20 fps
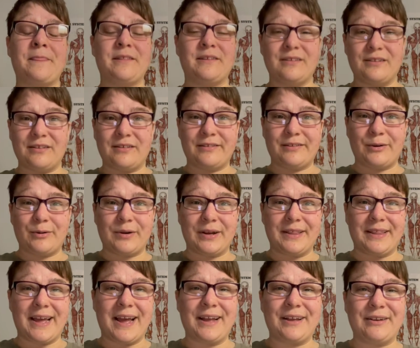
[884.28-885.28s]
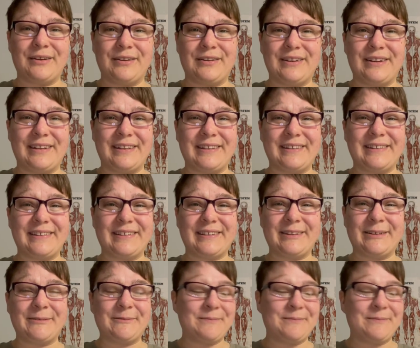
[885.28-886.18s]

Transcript: Soak in that goodness.